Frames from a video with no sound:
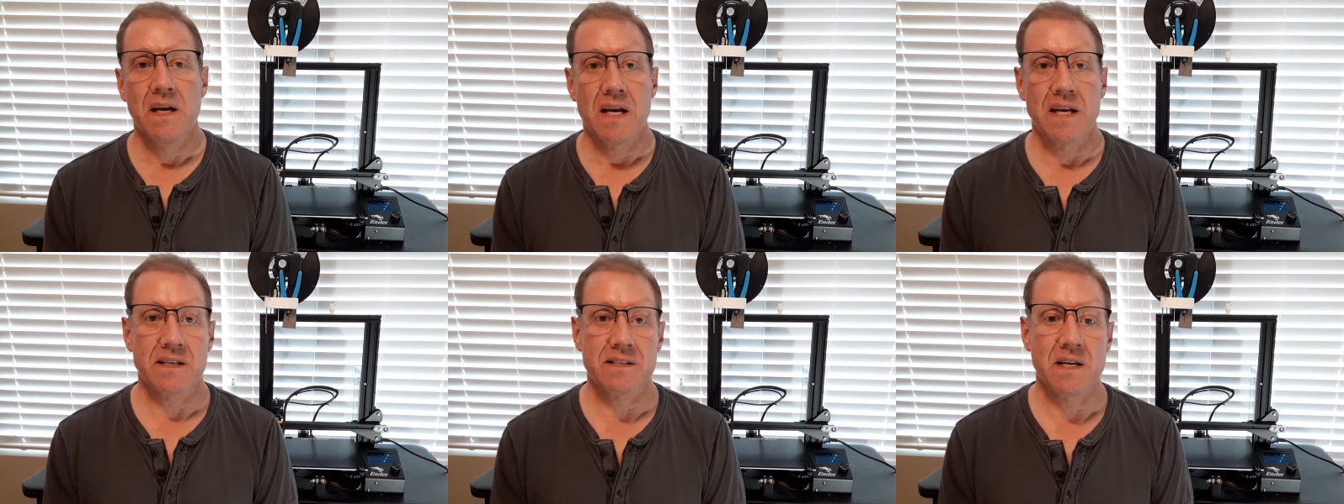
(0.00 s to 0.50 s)

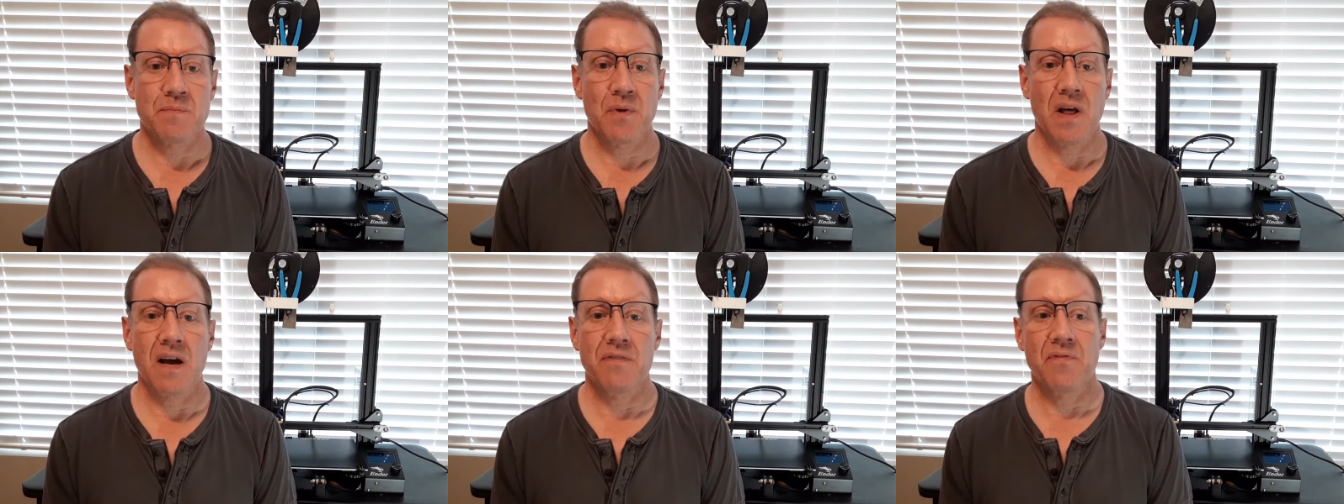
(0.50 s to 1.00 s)
An
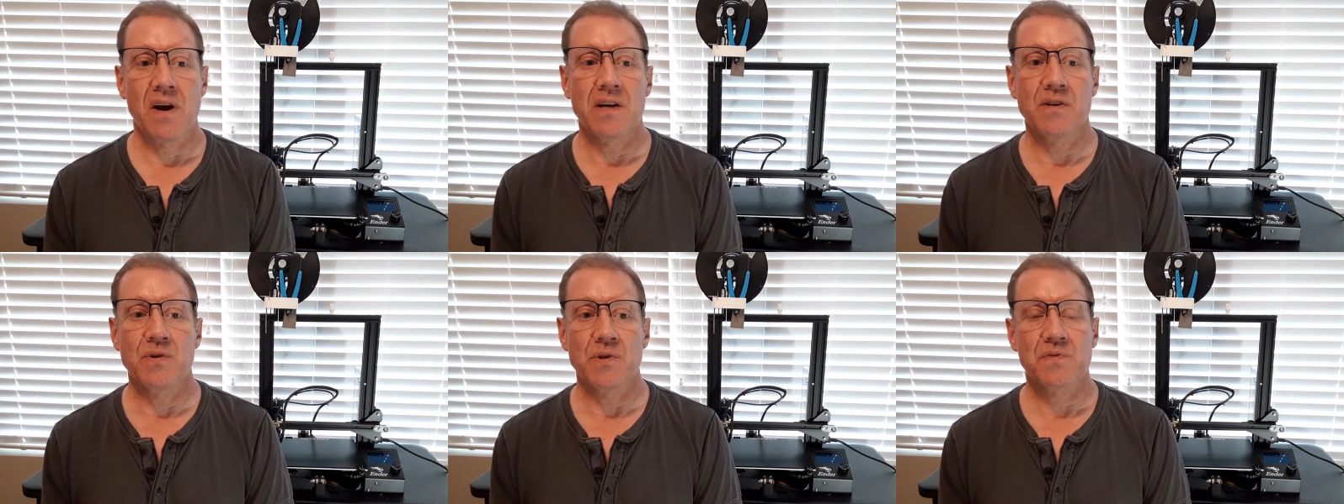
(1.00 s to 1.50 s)
example I
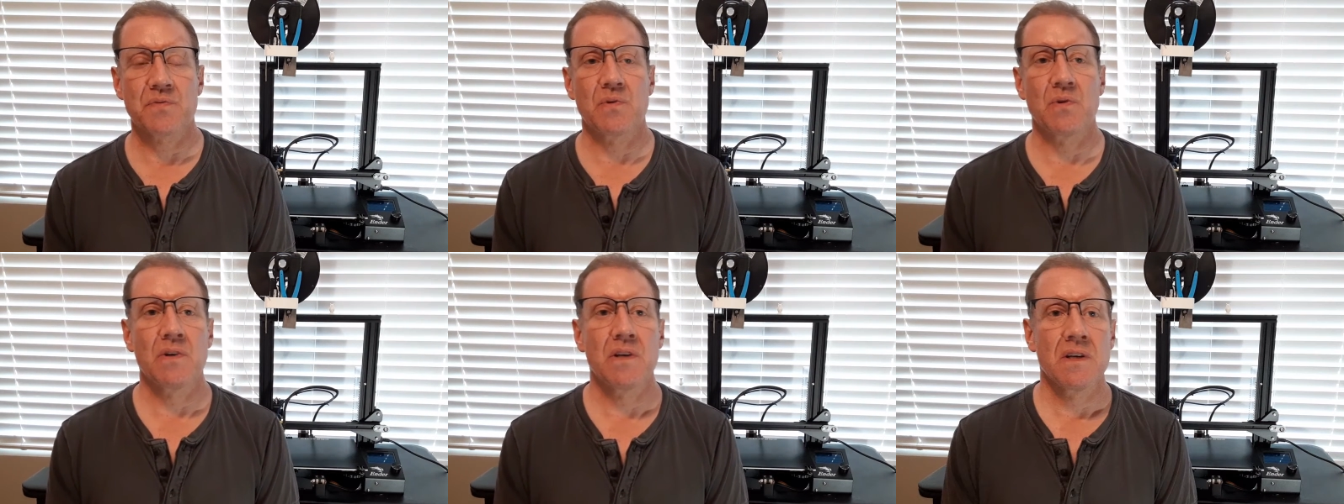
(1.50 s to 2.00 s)
find
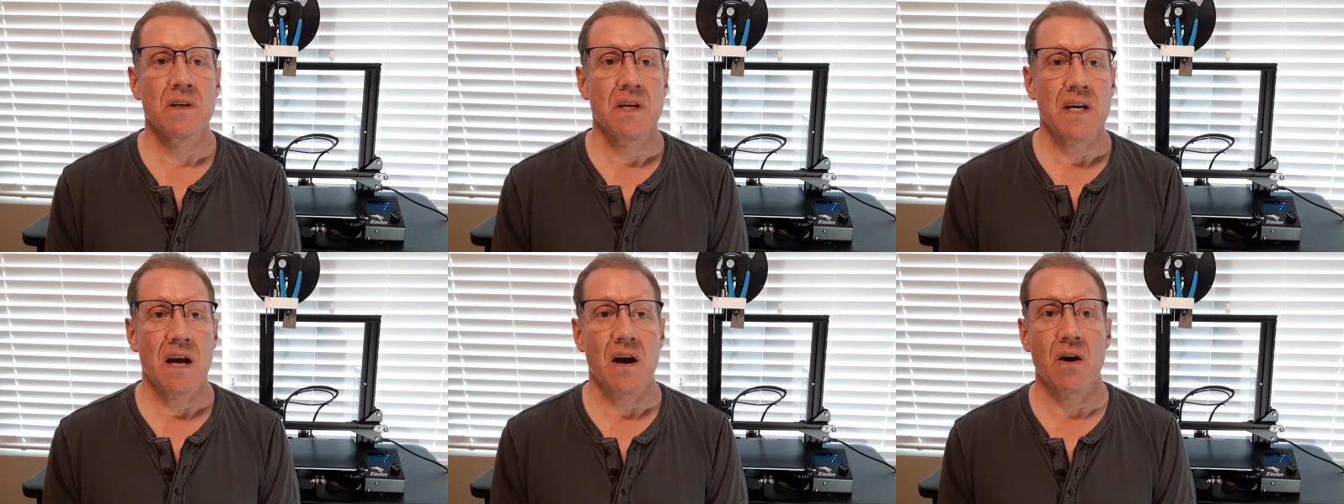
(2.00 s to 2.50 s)
useful
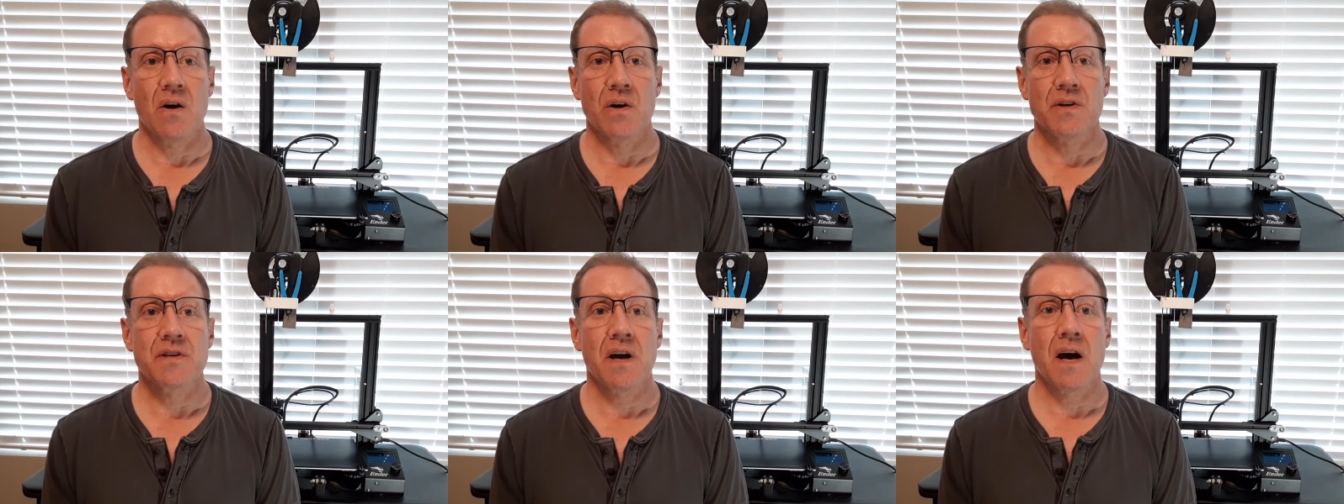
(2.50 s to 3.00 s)

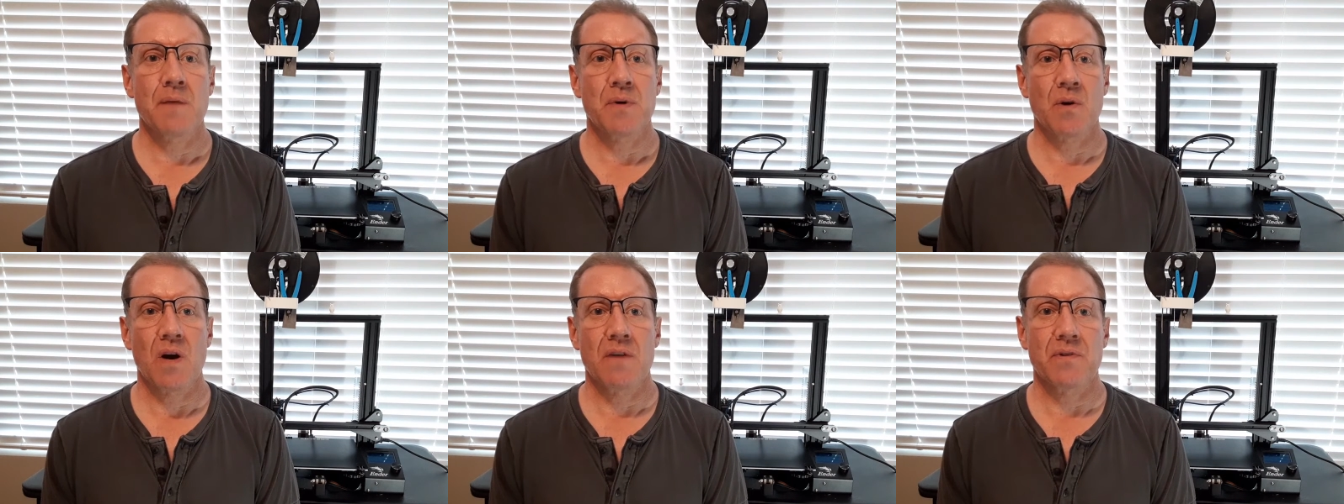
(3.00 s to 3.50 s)
are
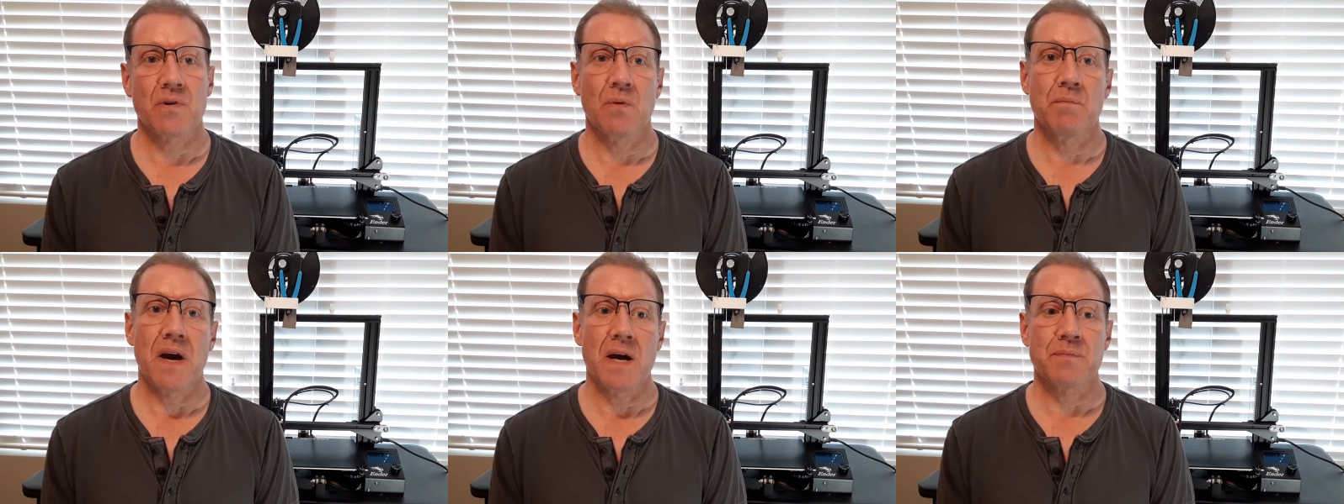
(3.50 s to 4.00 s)
topographical
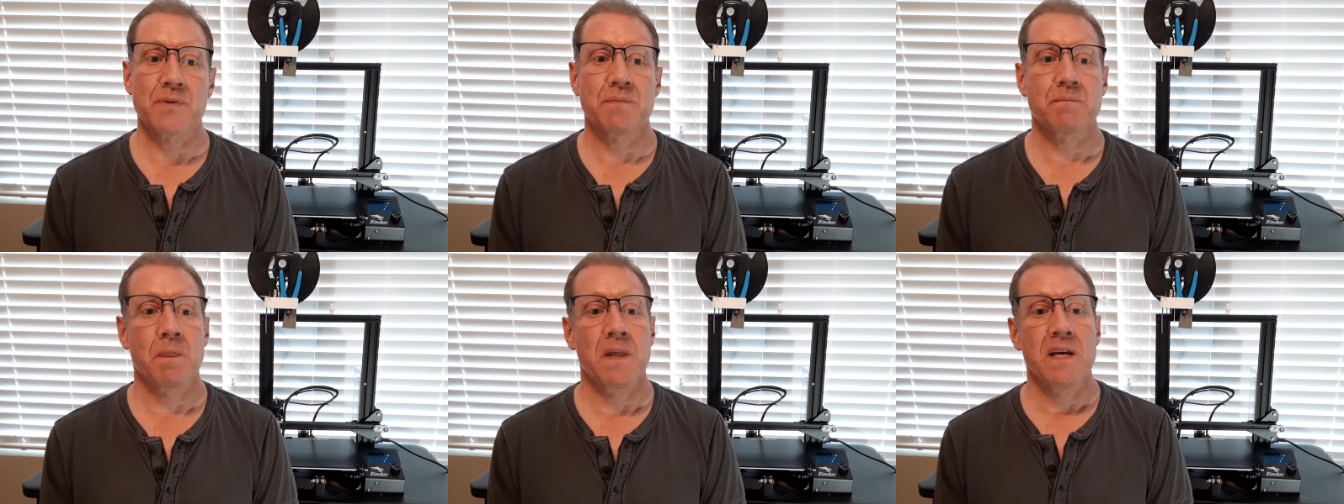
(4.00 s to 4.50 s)
maps.
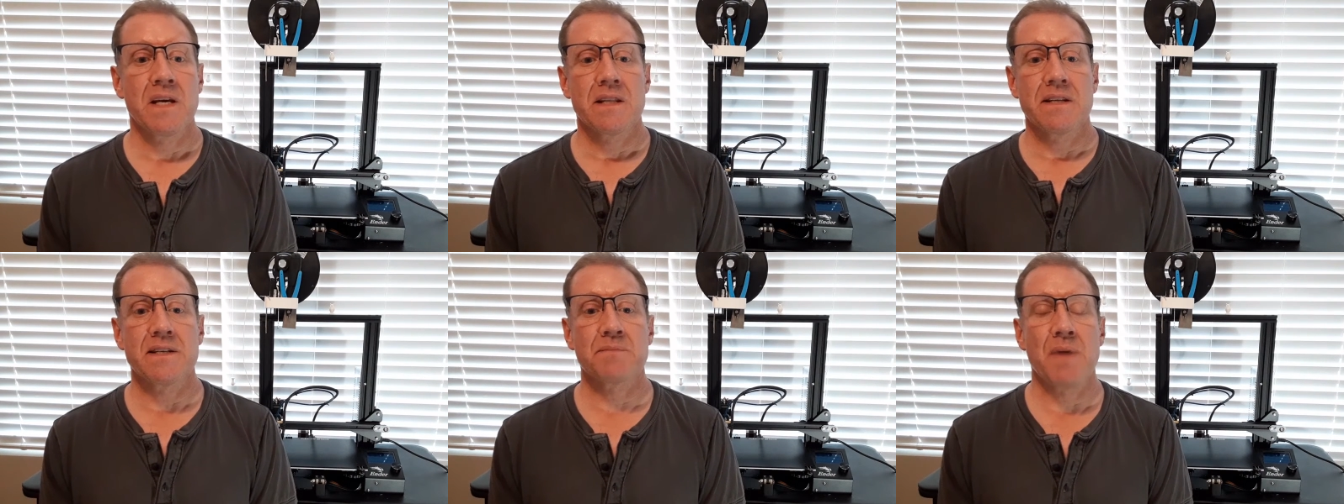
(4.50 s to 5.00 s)

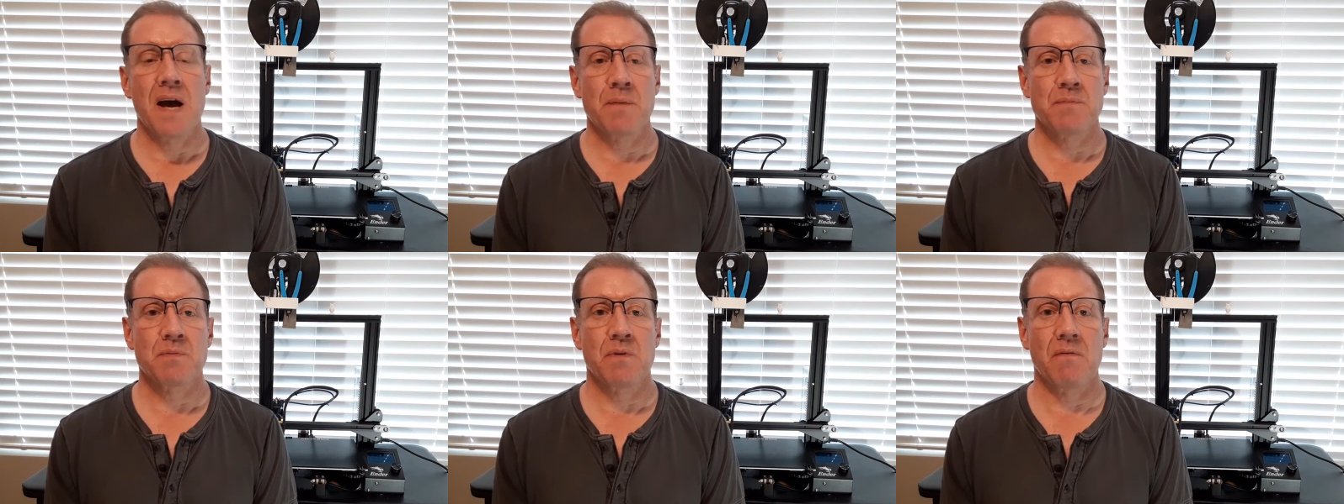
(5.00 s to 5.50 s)
These
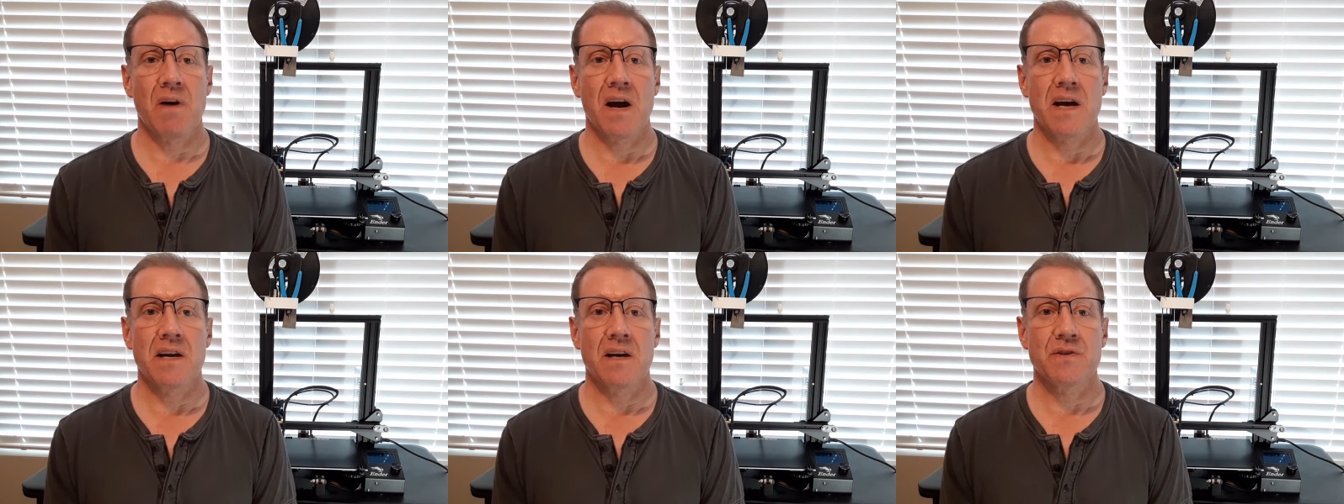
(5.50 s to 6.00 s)
maps
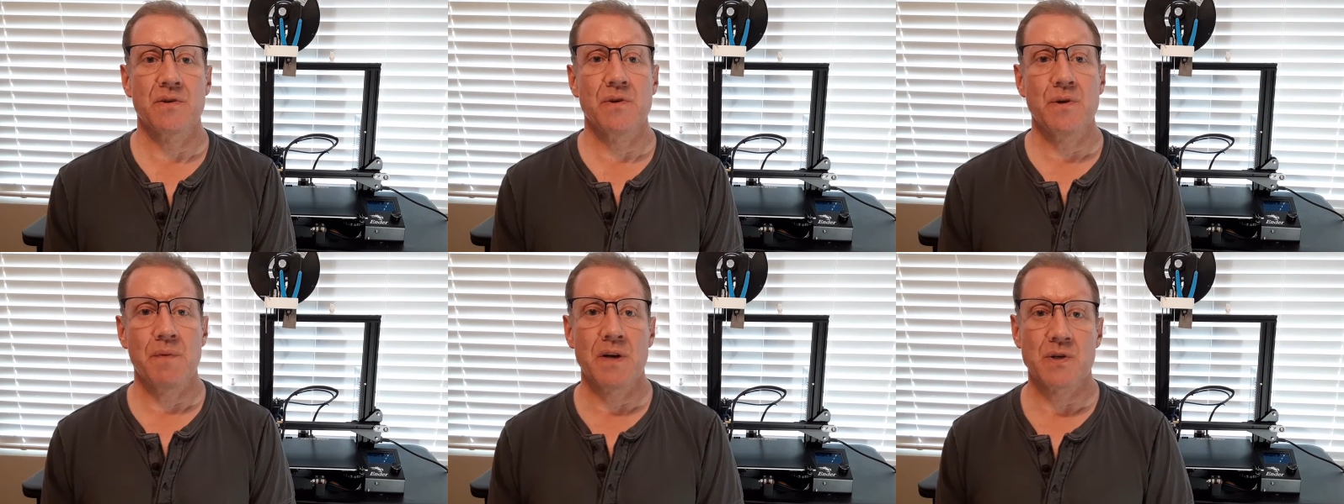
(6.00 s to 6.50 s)
provide a
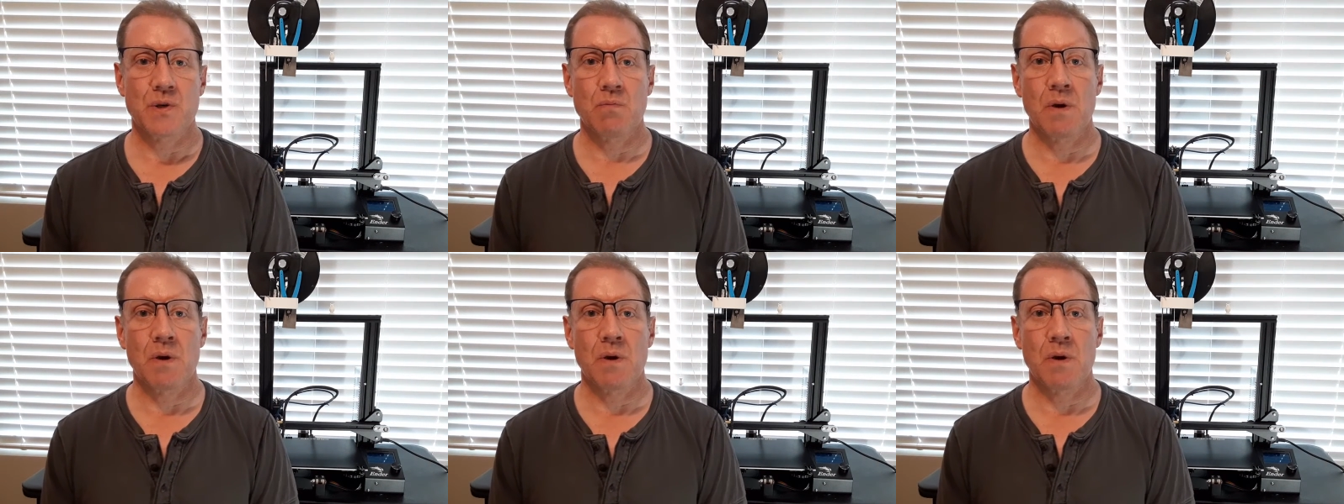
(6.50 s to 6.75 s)
two-dimensional